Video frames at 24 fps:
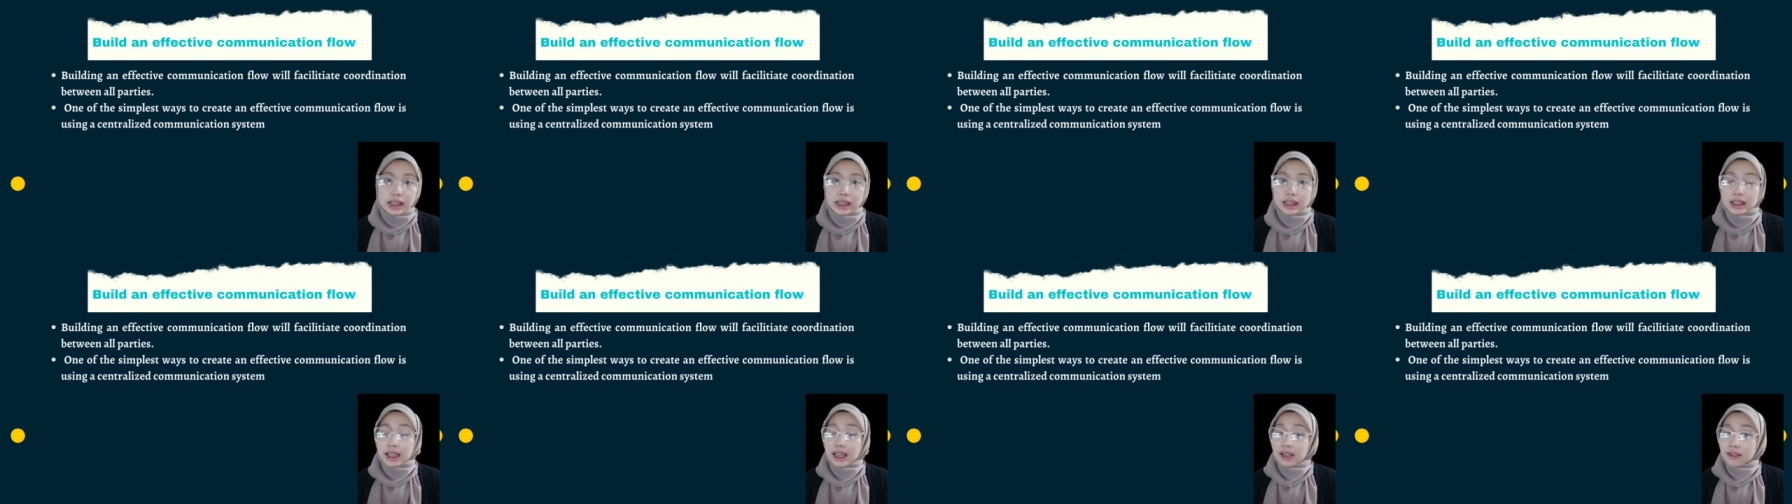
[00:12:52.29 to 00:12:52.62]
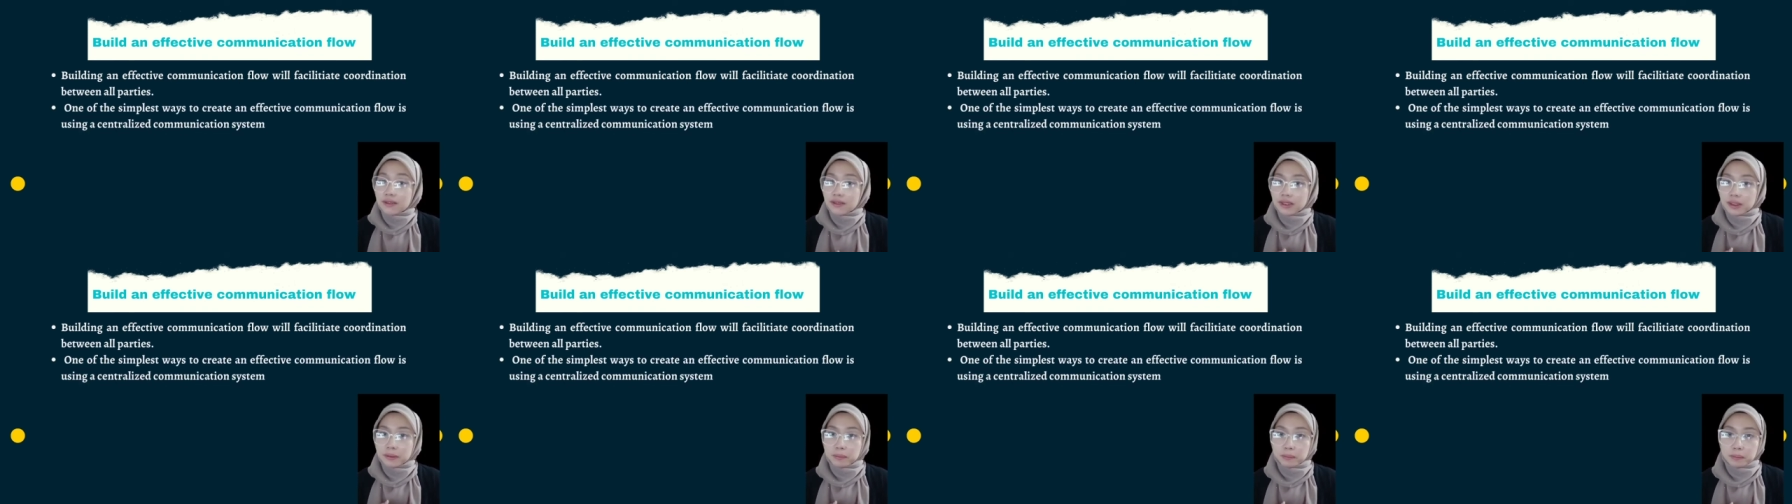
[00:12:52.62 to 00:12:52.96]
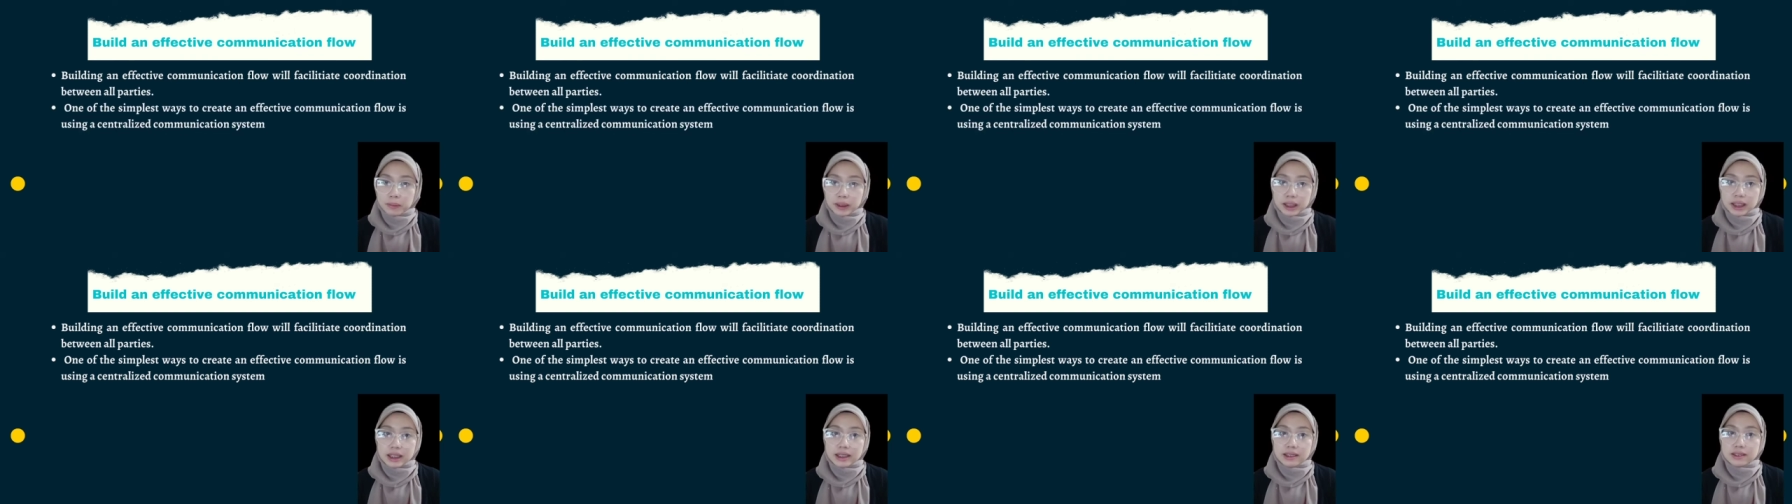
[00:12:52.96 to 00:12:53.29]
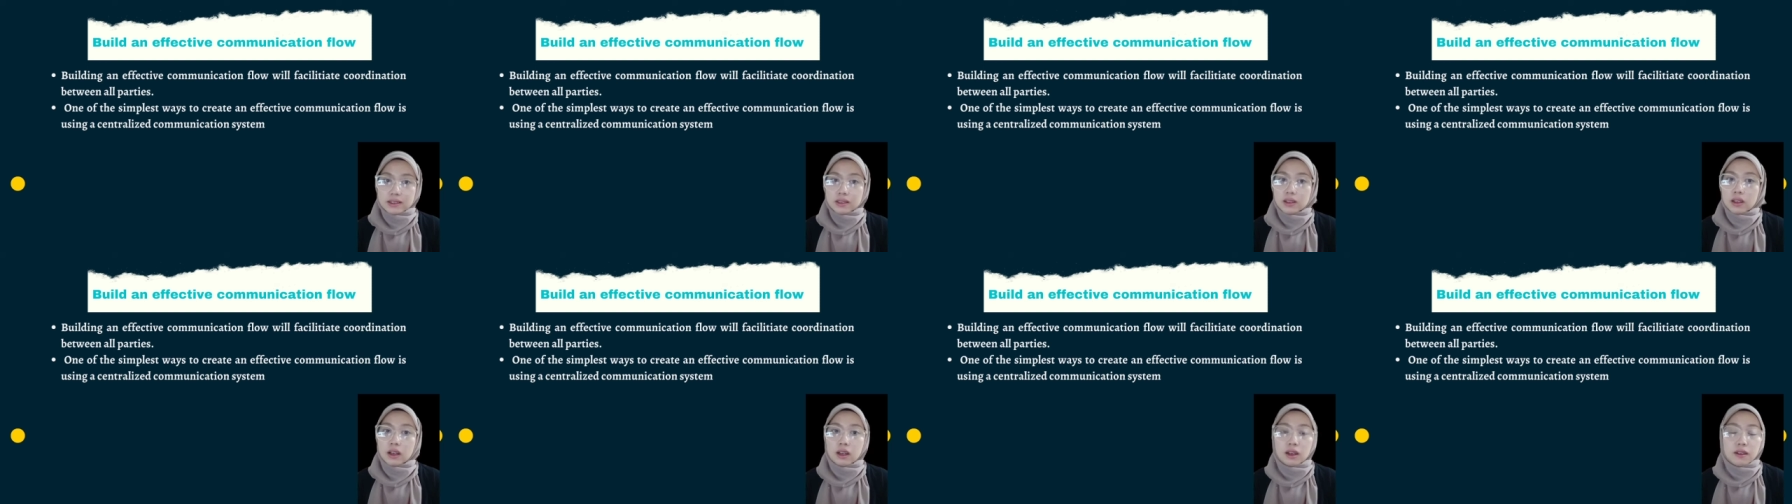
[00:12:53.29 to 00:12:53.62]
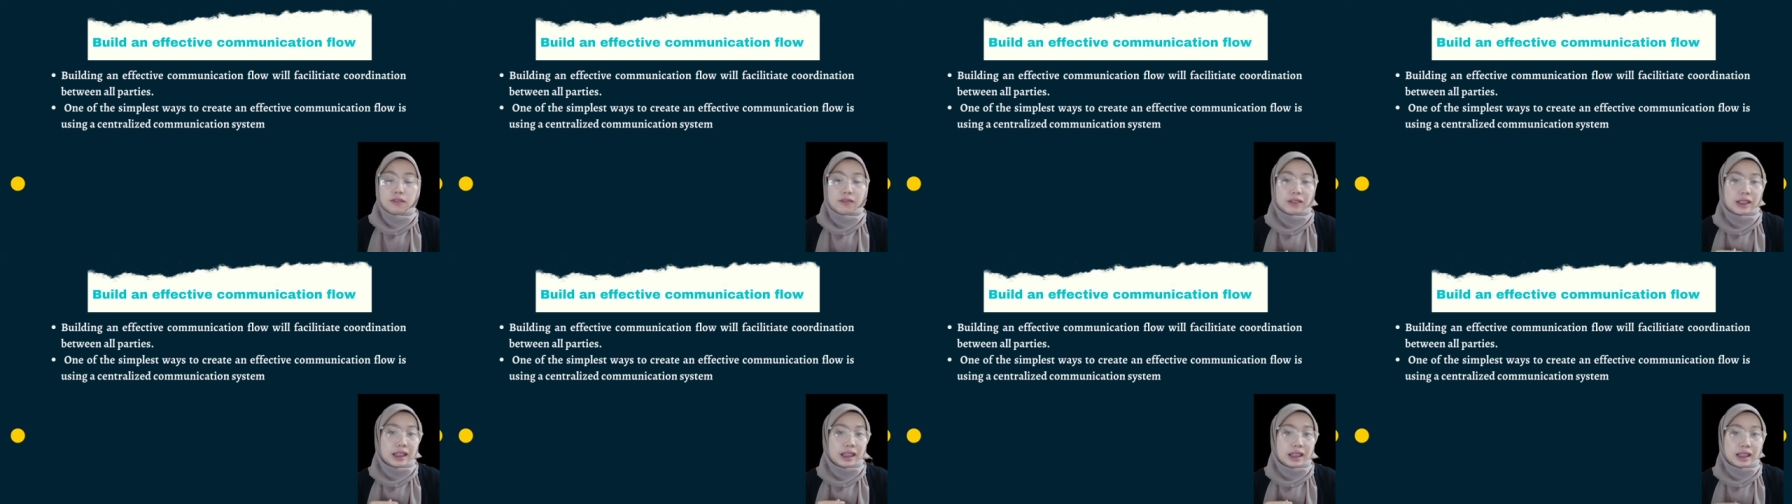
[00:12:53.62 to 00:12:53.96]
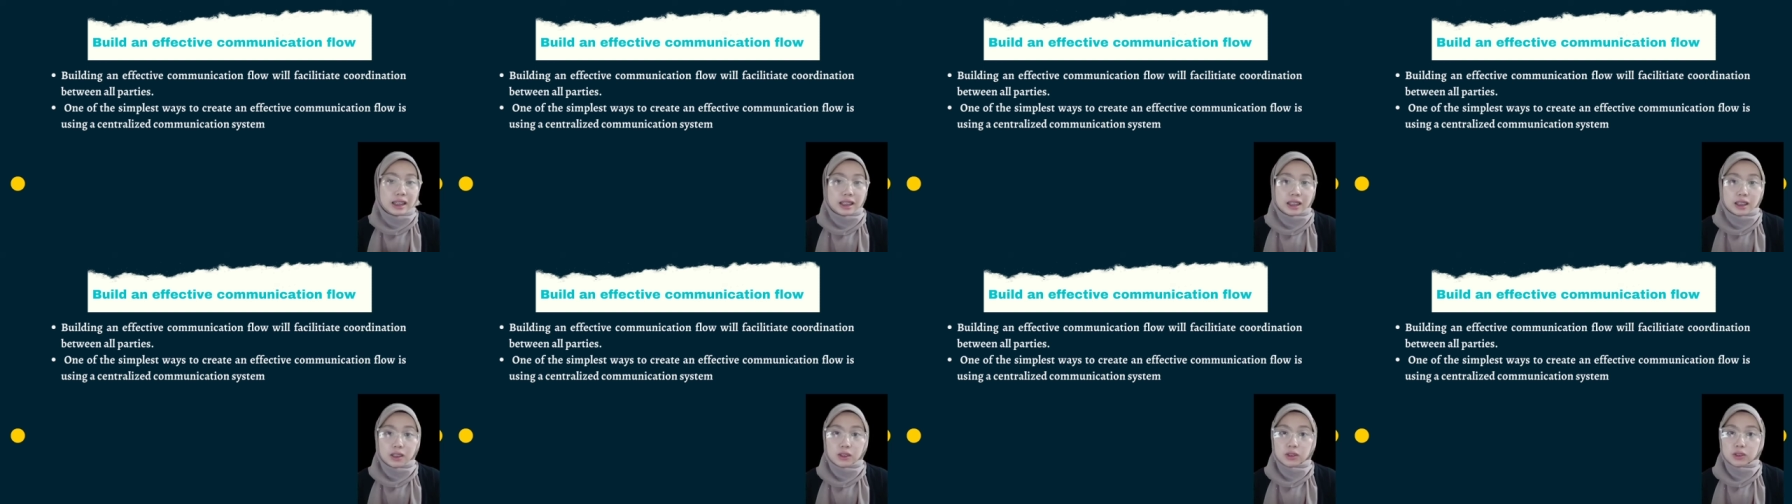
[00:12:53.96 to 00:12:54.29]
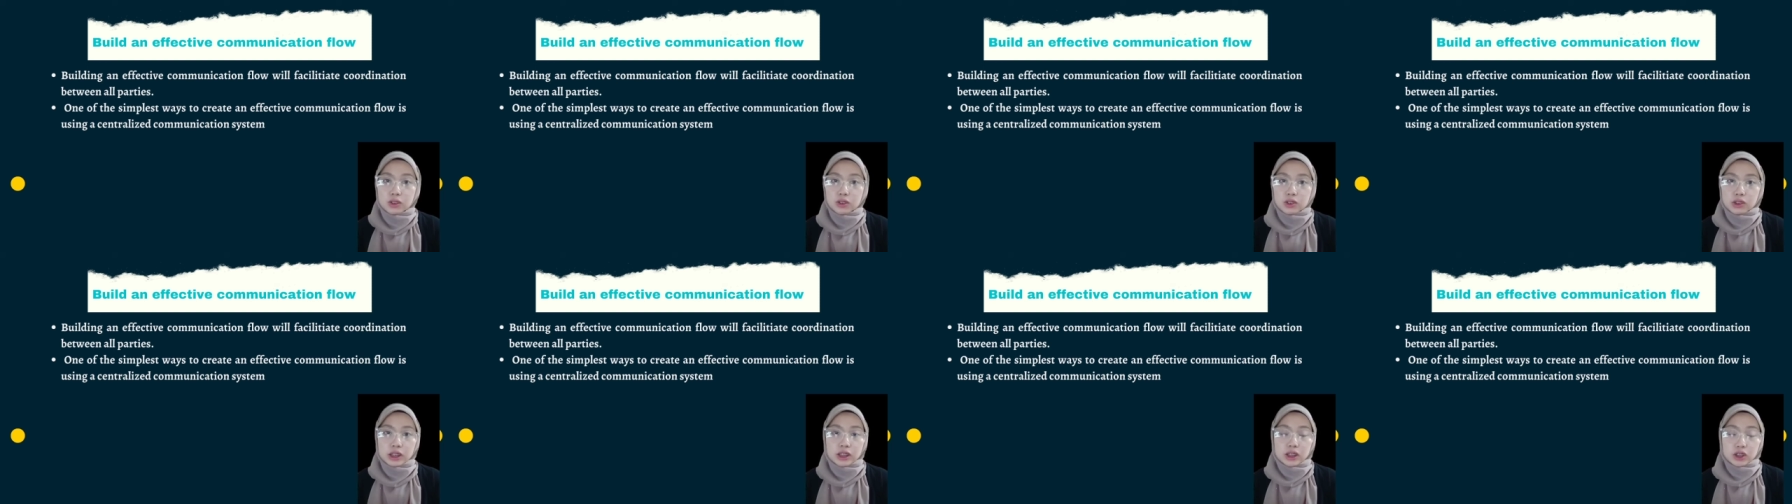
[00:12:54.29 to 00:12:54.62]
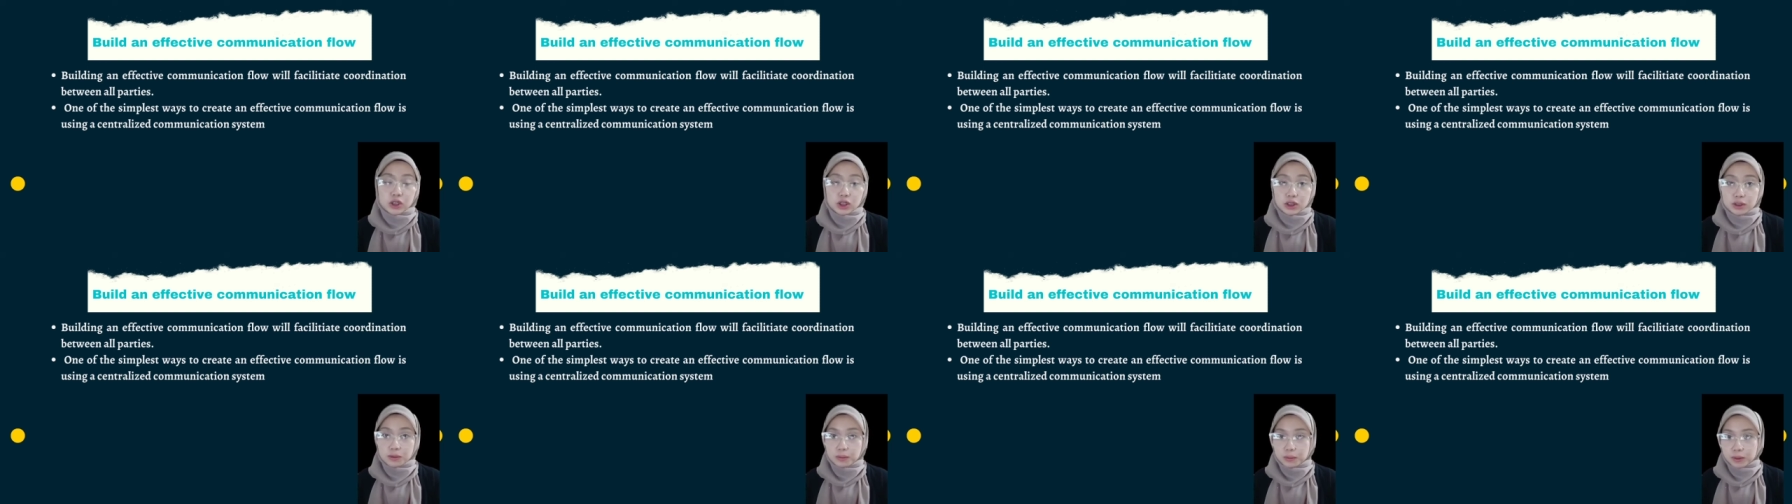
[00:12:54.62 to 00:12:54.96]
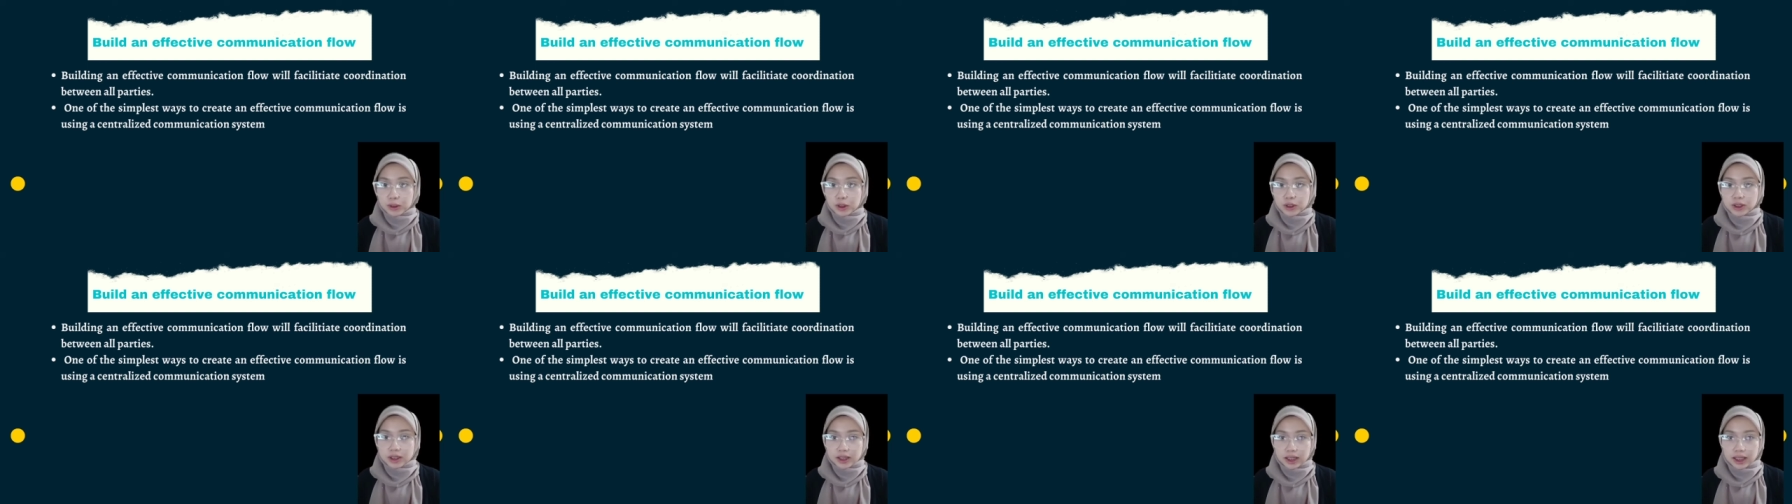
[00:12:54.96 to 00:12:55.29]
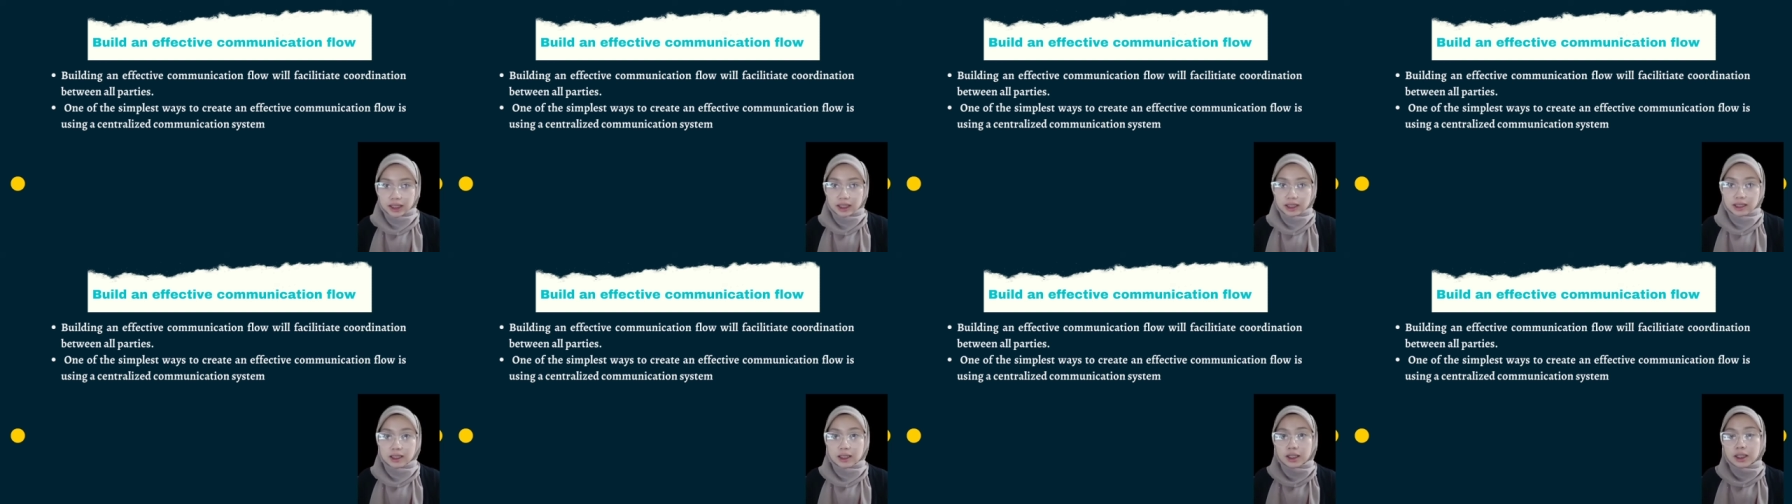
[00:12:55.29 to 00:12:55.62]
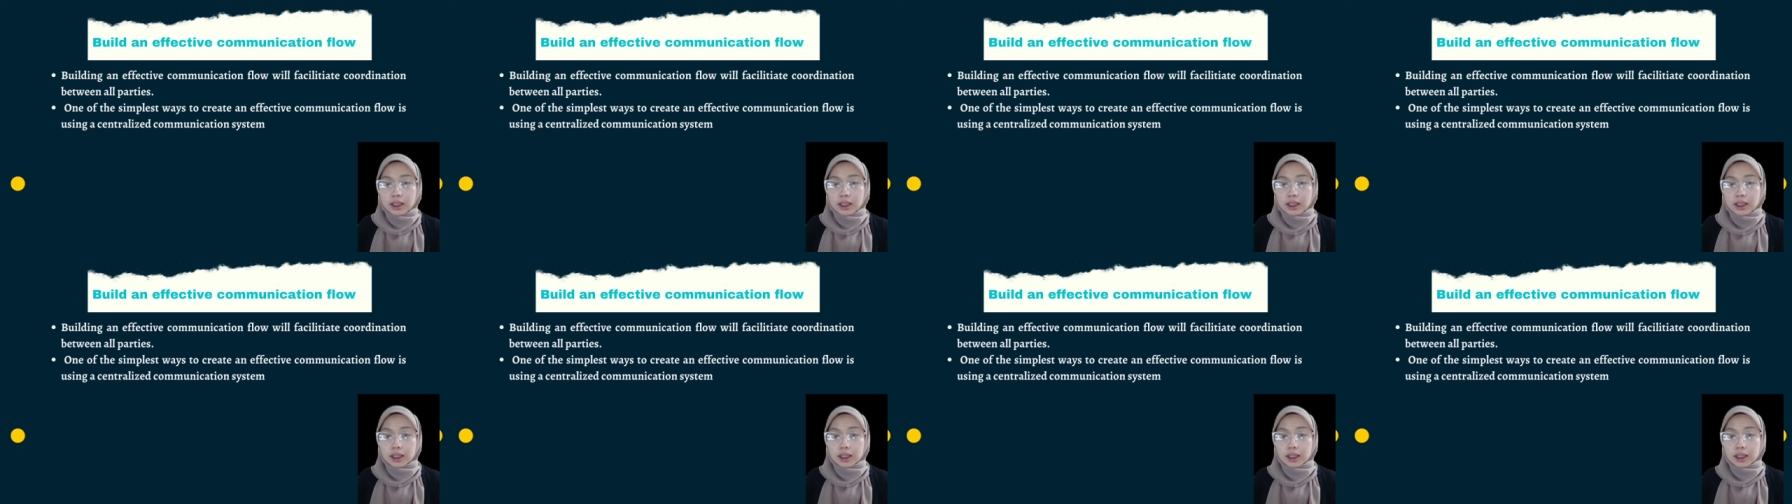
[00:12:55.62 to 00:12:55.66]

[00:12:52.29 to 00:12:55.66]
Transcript: in every phase of any construction project.